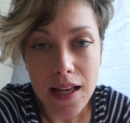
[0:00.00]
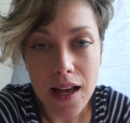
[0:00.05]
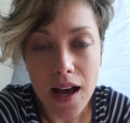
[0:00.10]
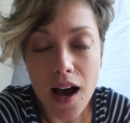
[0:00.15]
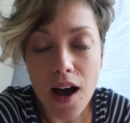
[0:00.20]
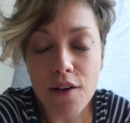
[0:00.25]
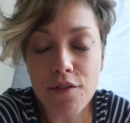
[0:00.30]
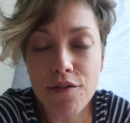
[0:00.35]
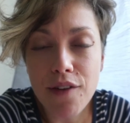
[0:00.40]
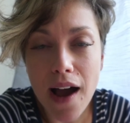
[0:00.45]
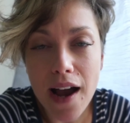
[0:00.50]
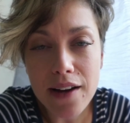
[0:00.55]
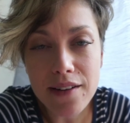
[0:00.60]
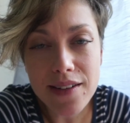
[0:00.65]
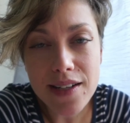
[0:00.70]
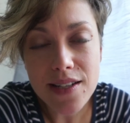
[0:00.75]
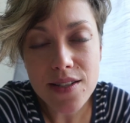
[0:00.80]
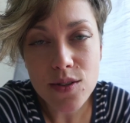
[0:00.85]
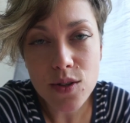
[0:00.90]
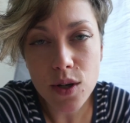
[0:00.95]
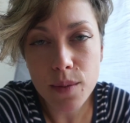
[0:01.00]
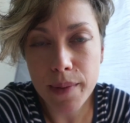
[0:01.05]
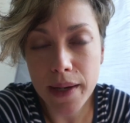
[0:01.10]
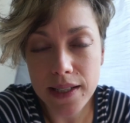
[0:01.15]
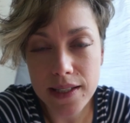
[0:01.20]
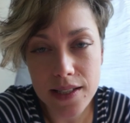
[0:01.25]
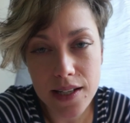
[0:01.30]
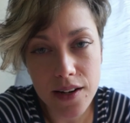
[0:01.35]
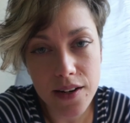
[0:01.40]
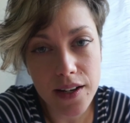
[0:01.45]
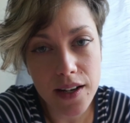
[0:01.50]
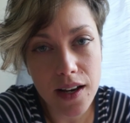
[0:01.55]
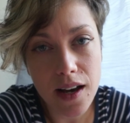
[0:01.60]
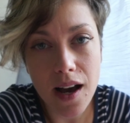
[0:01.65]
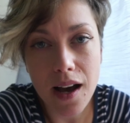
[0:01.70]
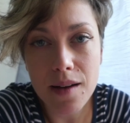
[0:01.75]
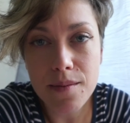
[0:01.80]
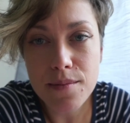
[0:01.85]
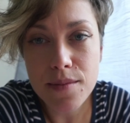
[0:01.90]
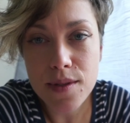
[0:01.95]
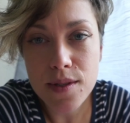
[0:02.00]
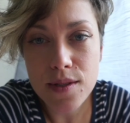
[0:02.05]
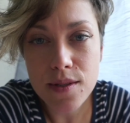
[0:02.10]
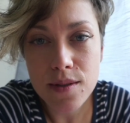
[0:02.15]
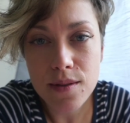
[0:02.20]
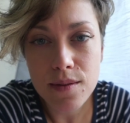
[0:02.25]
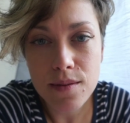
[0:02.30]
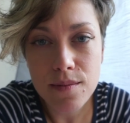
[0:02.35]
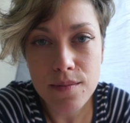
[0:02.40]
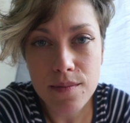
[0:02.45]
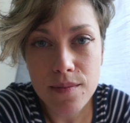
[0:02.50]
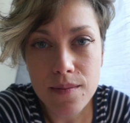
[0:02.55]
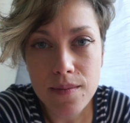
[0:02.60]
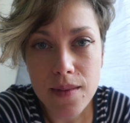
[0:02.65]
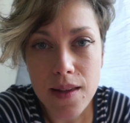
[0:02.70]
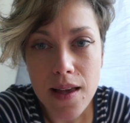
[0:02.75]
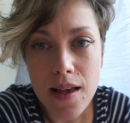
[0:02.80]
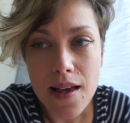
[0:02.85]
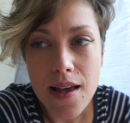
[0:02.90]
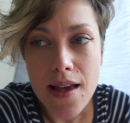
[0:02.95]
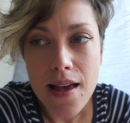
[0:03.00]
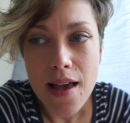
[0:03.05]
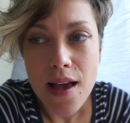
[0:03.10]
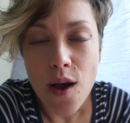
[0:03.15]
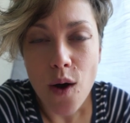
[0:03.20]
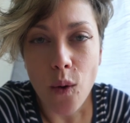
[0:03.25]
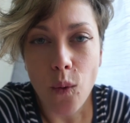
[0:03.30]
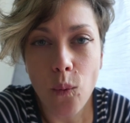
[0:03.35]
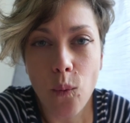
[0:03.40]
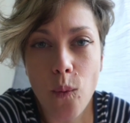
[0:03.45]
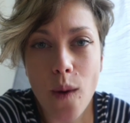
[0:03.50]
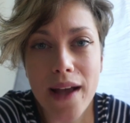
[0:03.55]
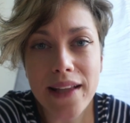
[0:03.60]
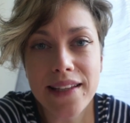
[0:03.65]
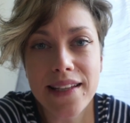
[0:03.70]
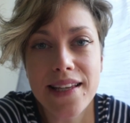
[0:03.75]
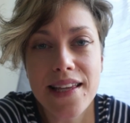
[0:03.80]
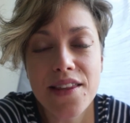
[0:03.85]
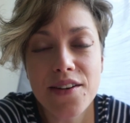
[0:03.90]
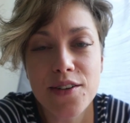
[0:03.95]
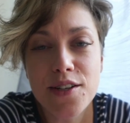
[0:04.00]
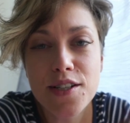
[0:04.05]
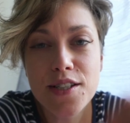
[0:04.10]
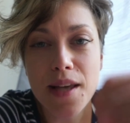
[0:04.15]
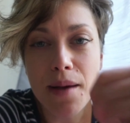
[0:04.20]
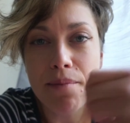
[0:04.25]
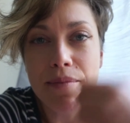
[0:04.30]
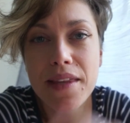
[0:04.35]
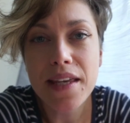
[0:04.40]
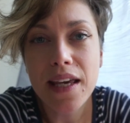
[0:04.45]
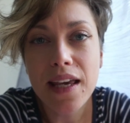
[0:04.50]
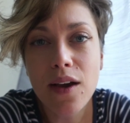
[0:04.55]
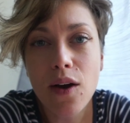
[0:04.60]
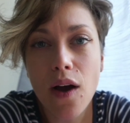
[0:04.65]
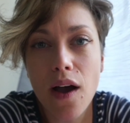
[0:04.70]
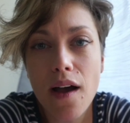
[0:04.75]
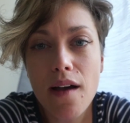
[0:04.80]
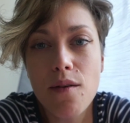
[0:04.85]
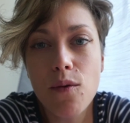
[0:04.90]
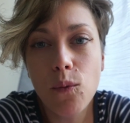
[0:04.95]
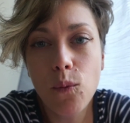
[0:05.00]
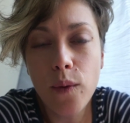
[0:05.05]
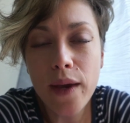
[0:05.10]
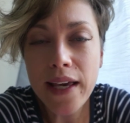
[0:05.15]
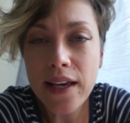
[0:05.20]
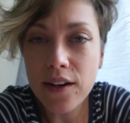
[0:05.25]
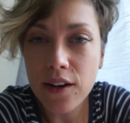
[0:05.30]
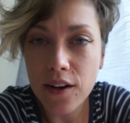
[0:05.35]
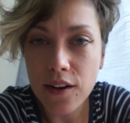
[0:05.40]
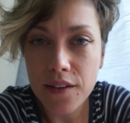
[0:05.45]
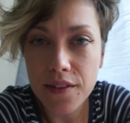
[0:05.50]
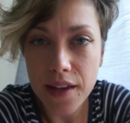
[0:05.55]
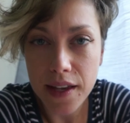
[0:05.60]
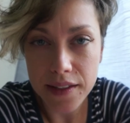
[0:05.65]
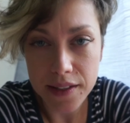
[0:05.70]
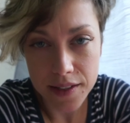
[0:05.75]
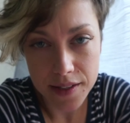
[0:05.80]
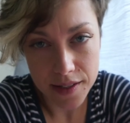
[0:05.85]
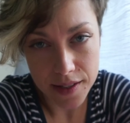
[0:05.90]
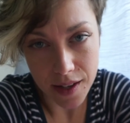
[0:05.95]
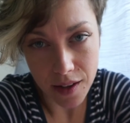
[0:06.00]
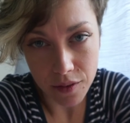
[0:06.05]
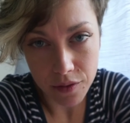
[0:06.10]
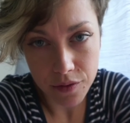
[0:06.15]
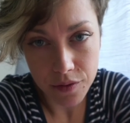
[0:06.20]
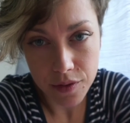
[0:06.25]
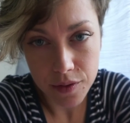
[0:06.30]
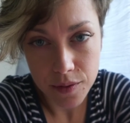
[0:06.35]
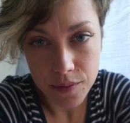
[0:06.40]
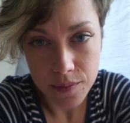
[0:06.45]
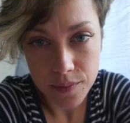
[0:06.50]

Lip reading: A virus or bacteria comes when there is something weaker than itself.